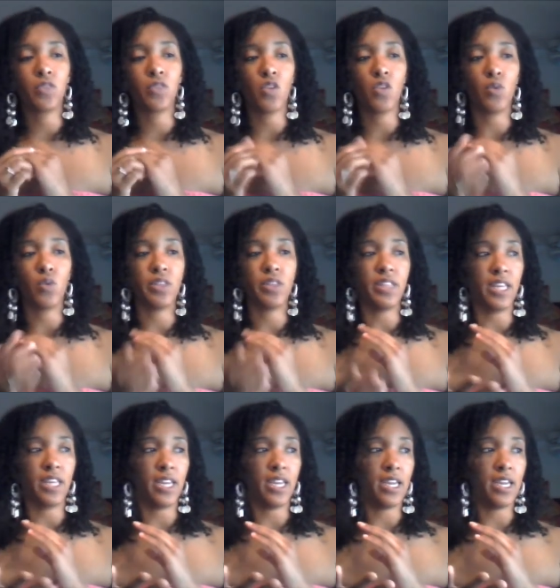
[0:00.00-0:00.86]

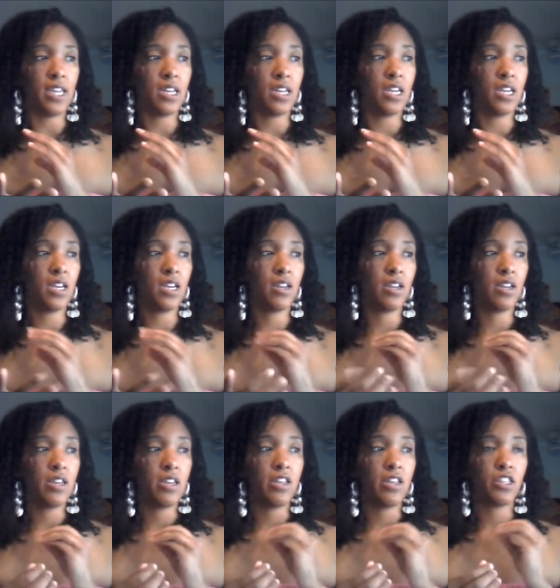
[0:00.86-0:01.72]
within
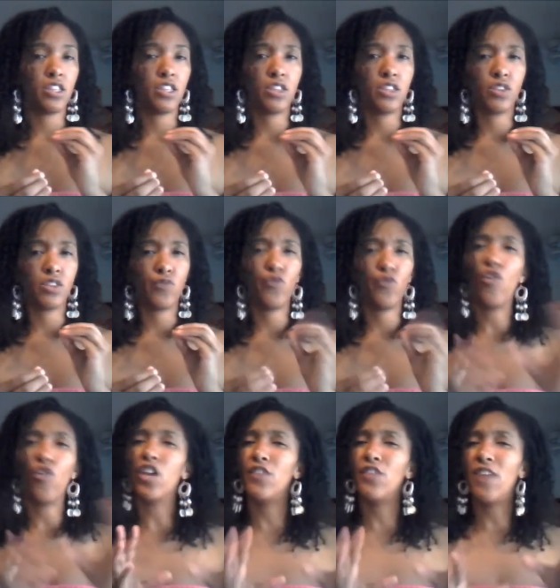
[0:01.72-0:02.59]

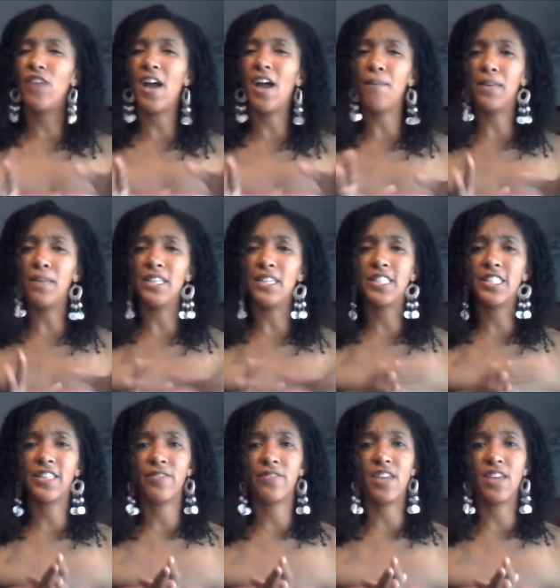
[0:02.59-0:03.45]
45 minutes
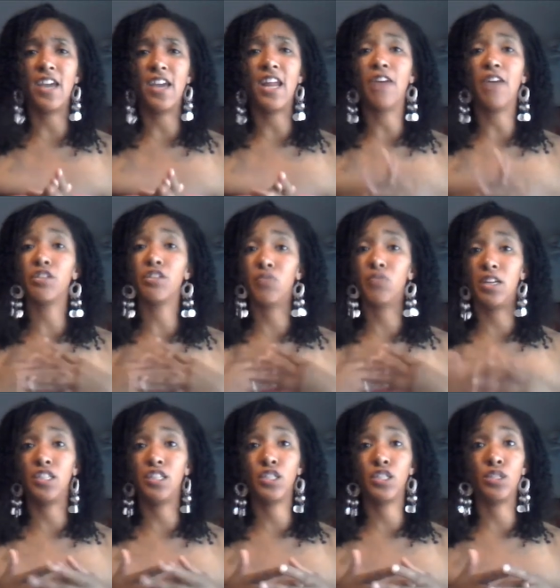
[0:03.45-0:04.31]
of that, I was
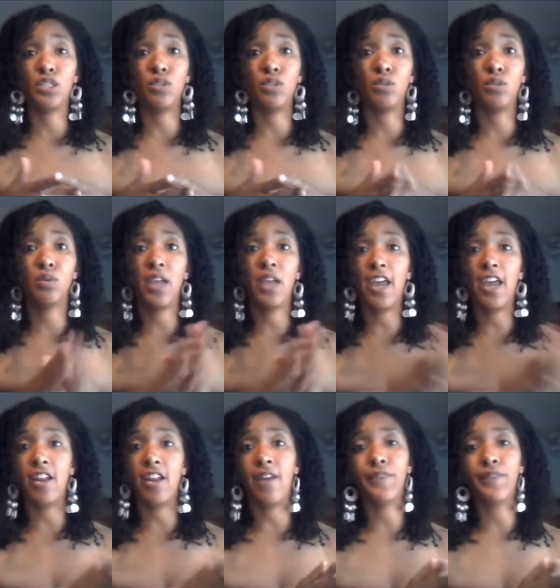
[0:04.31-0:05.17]
ready to
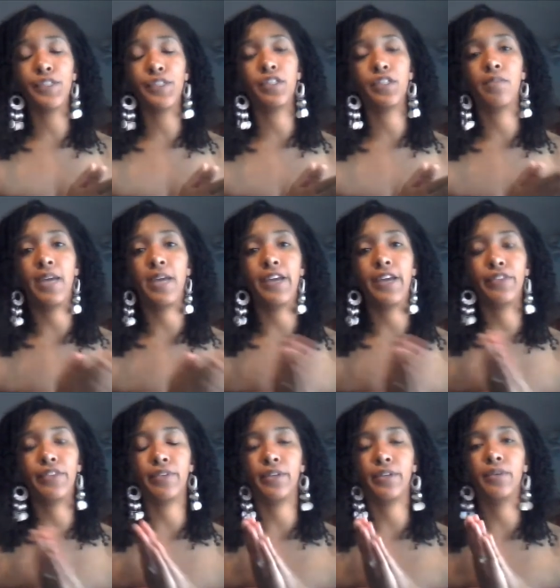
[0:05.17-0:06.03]
head off to the
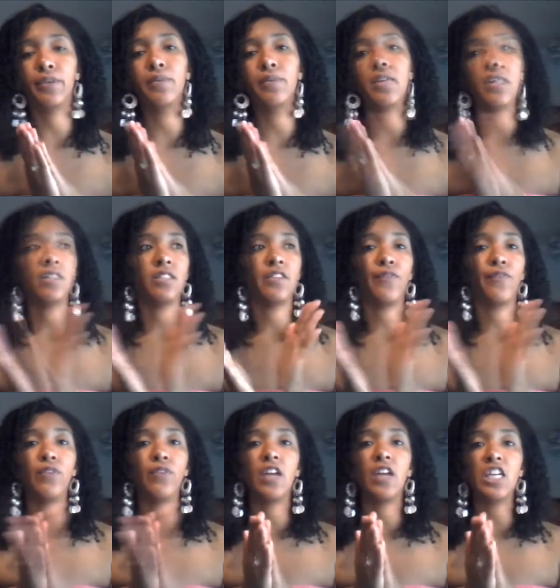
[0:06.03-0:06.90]
bathroom. The
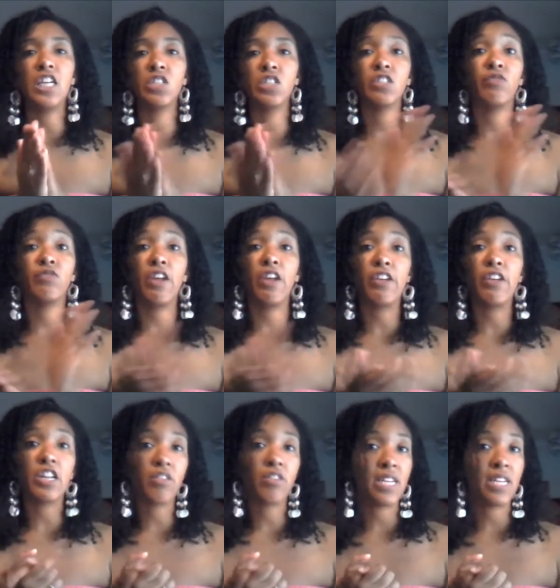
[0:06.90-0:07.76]
flush was very
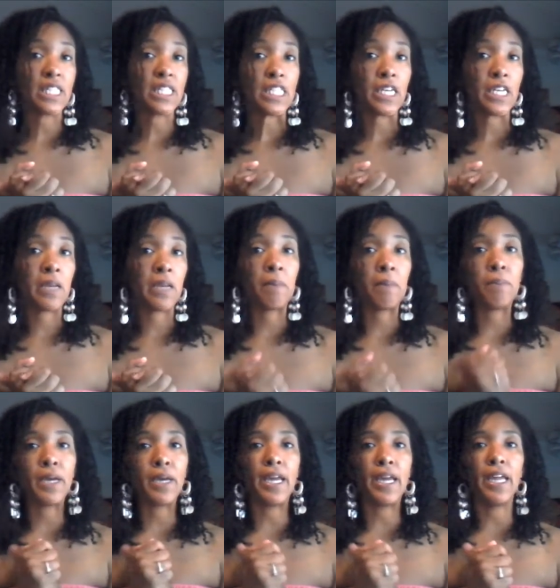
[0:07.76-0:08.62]
aggressive,
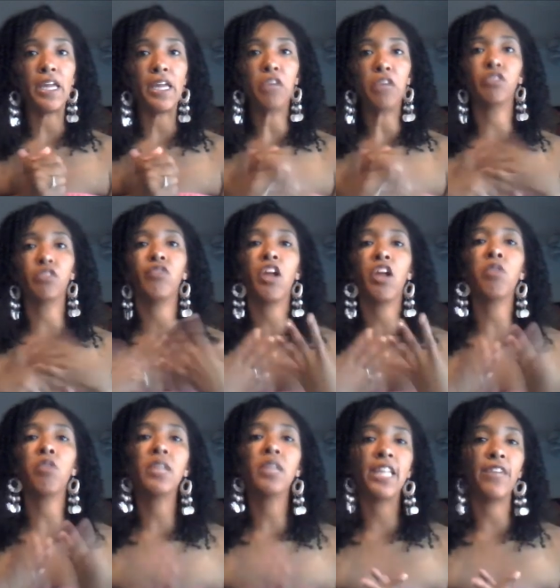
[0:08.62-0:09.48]
but it was very
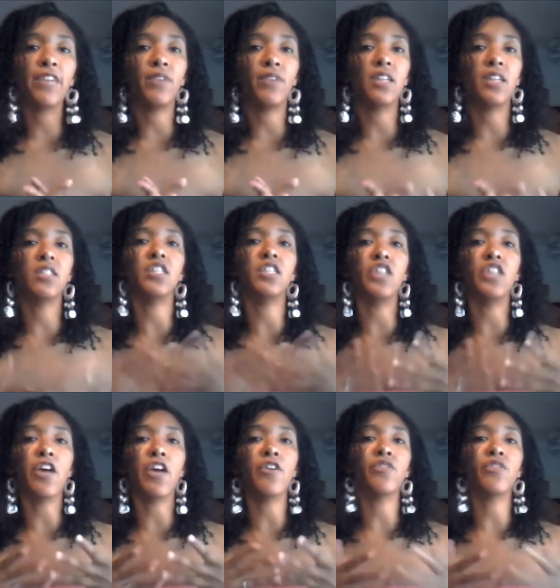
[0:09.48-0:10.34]
relieving to
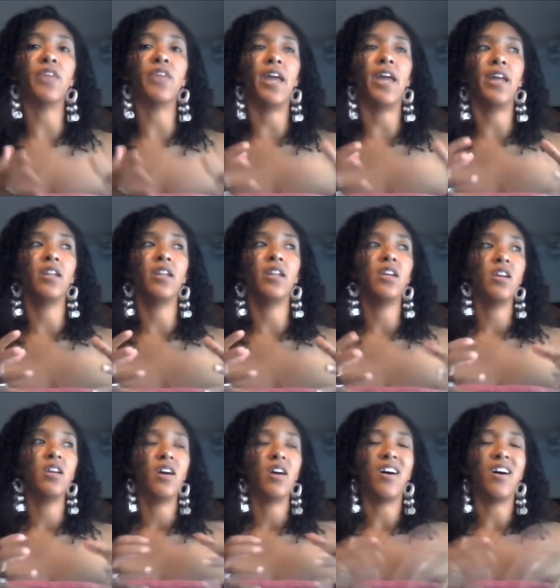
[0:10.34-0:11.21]
know that
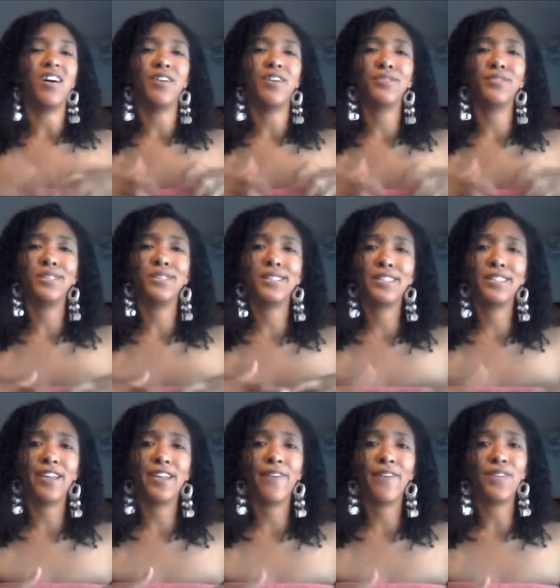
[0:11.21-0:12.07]
all this
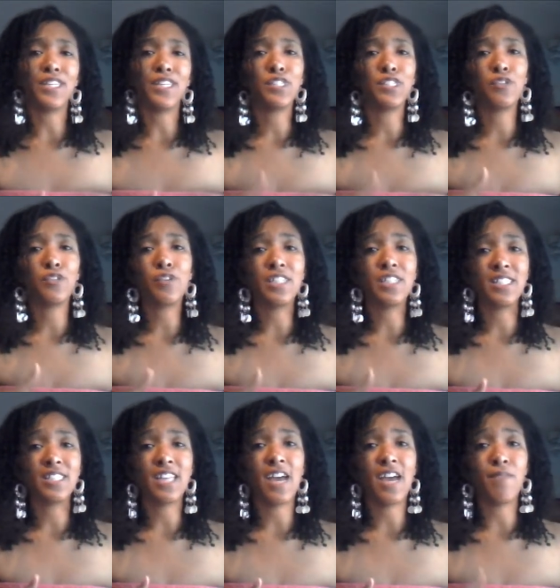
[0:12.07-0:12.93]
stuff that's stored
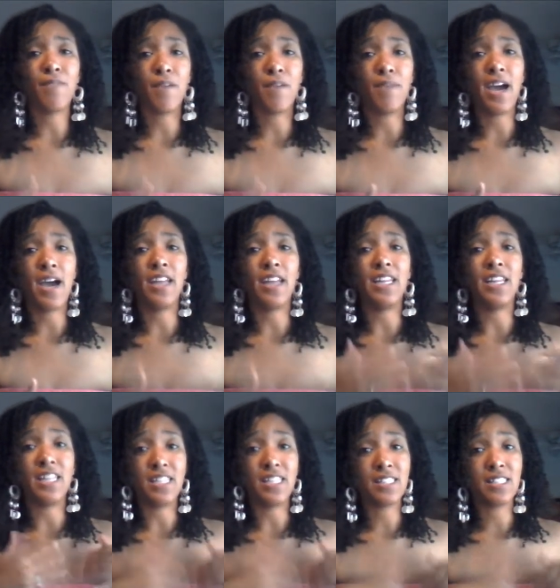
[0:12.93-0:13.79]
inside my body
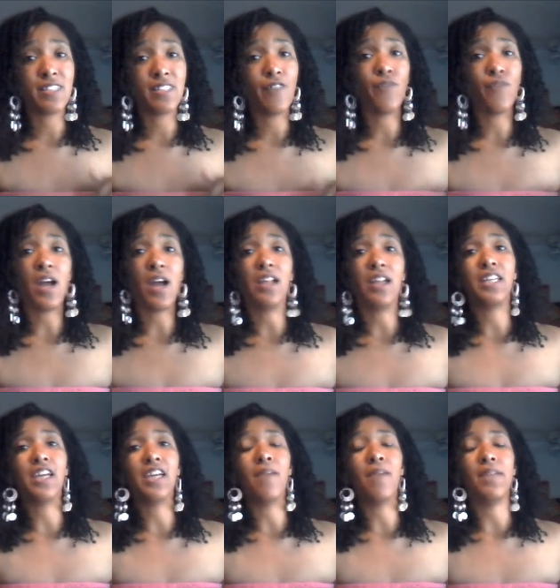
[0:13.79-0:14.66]
is finally
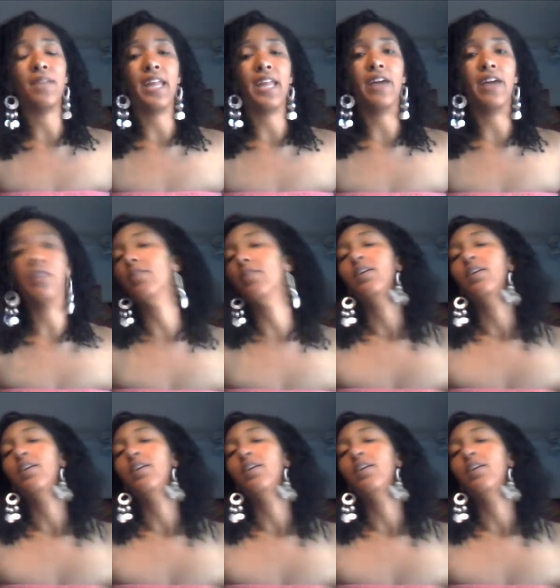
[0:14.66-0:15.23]
coming out.